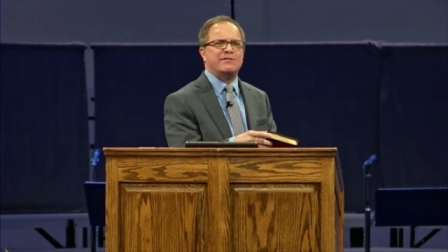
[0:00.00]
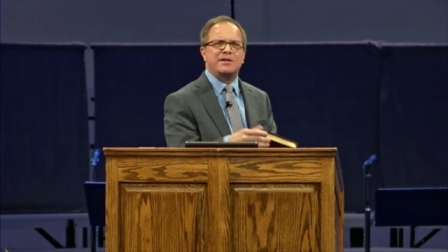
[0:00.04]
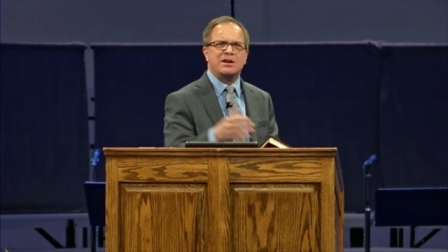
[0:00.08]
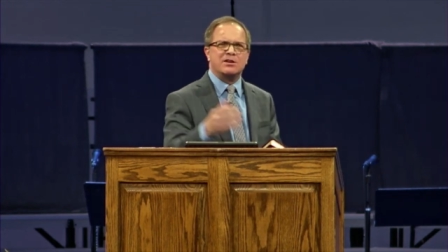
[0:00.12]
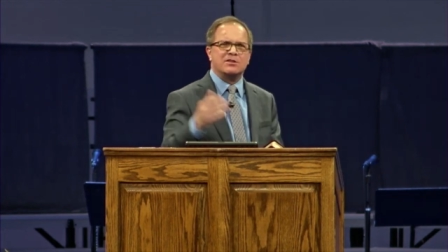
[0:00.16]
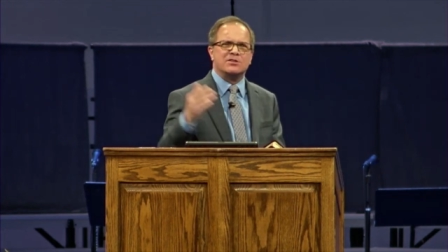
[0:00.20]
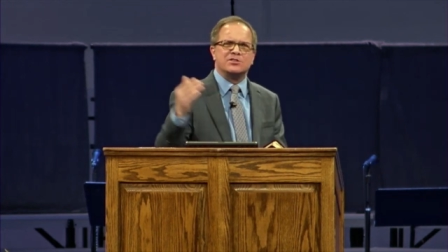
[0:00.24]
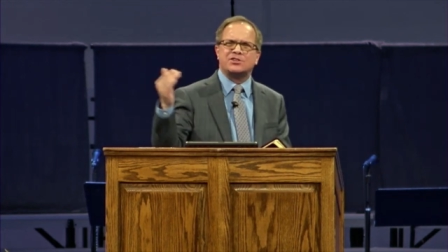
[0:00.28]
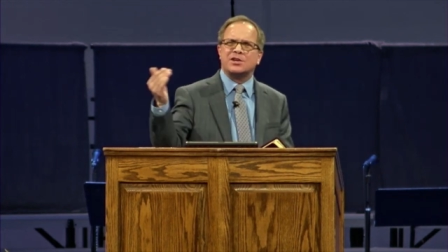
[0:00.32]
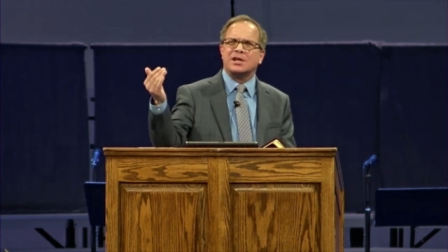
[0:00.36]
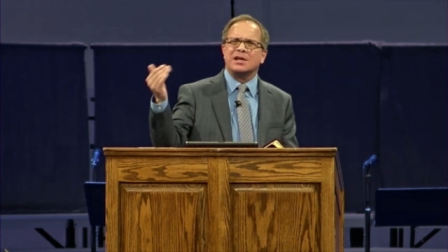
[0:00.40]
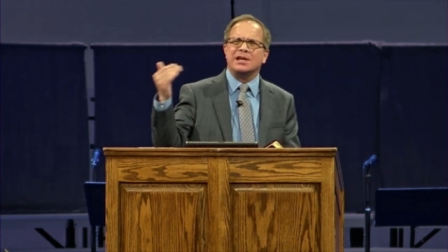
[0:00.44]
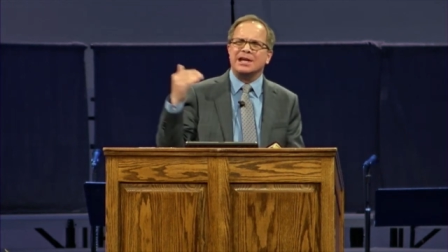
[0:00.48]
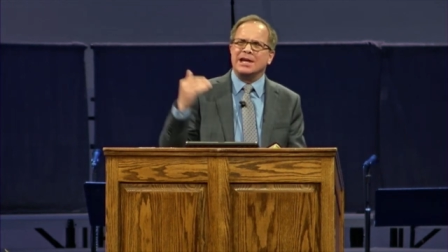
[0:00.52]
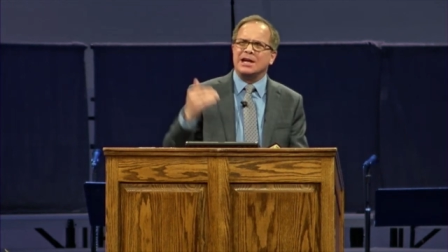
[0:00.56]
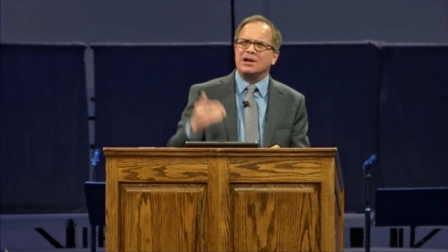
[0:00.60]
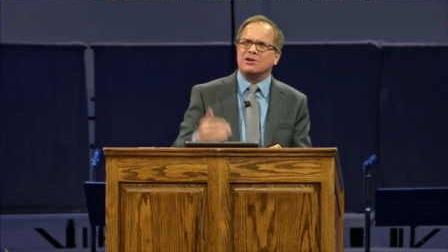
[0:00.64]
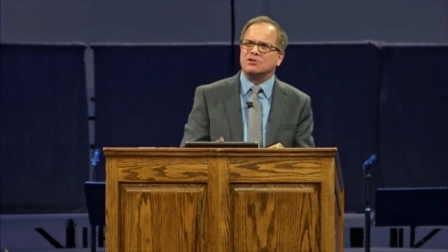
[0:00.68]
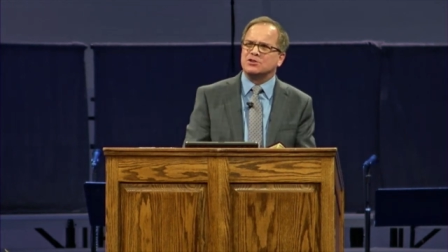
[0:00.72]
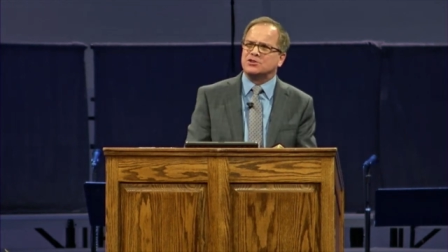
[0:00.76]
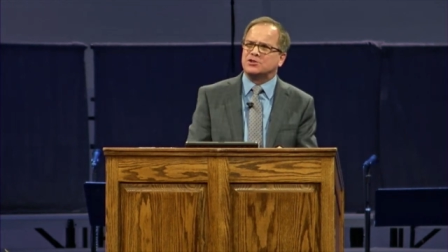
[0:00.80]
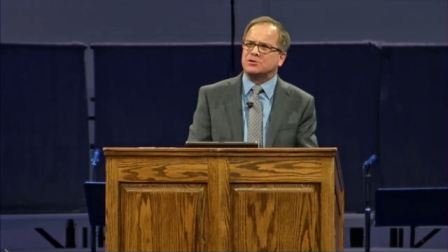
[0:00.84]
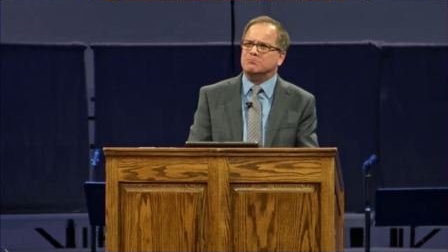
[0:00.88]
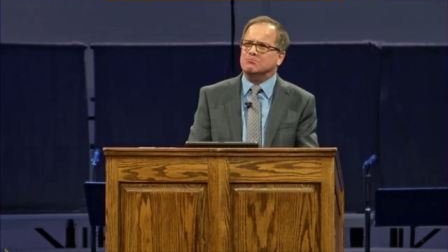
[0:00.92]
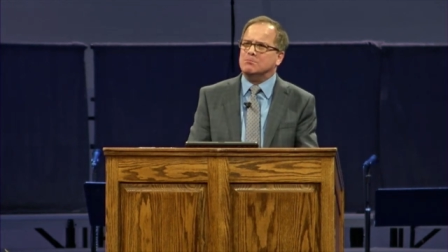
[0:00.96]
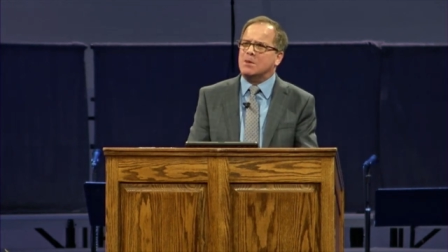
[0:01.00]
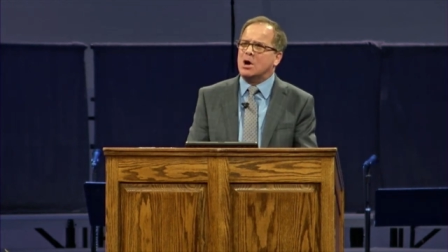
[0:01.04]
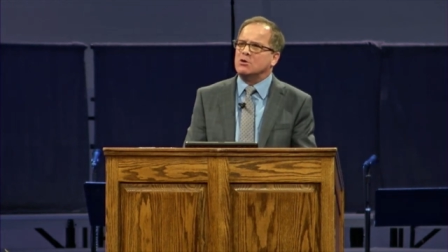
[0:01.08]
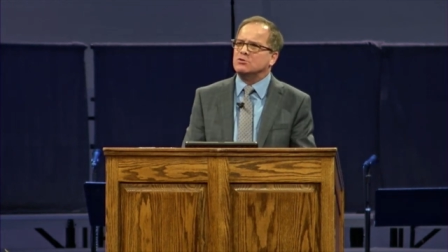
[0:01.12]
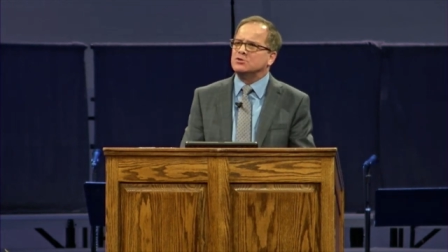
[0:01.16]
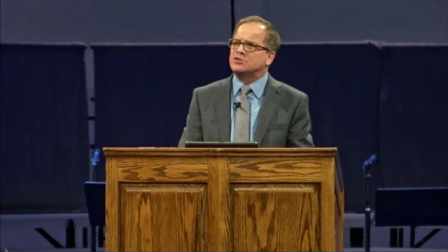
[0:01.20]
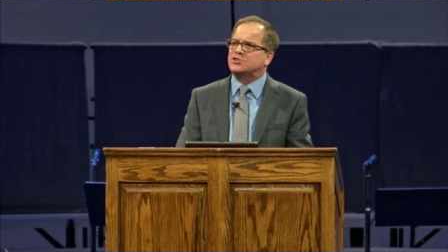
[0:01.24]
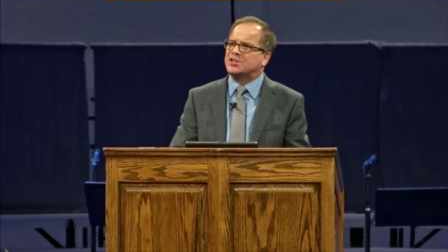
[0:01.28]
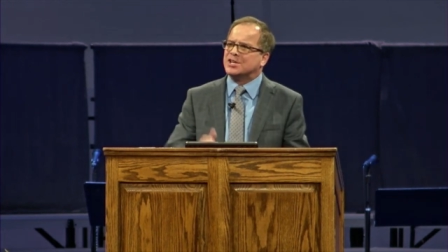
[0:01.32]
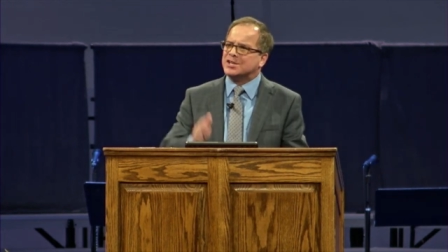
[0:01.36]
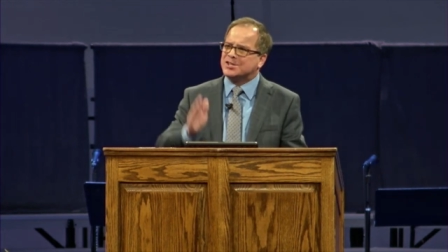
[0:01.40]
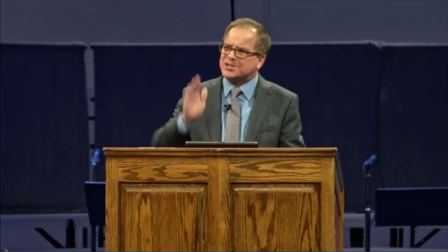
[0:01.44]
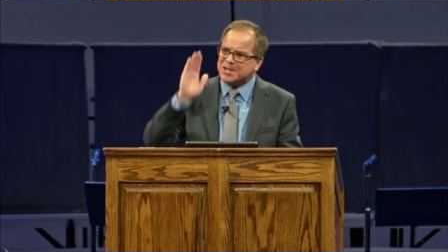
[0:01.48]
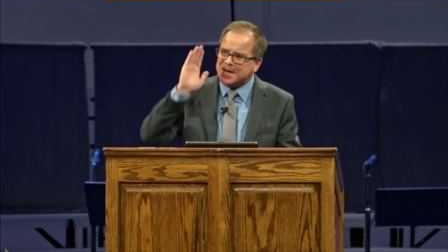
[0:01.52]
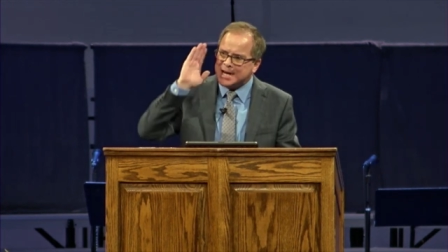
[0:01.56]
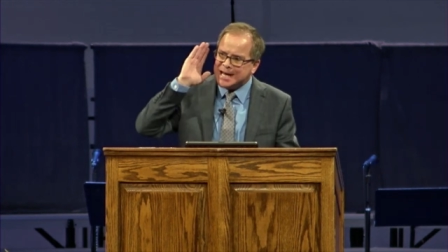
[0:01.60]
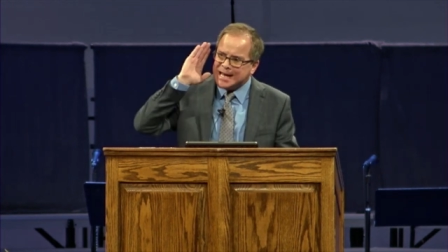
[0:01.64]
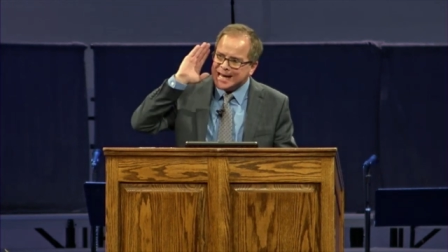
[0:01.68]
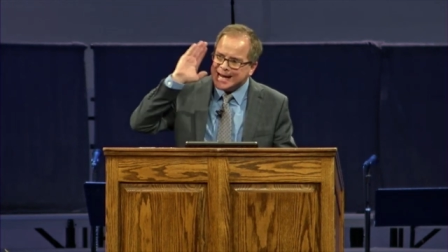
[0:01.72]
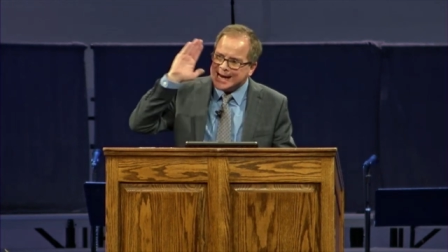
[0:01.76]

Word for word: Here's, here's Moses.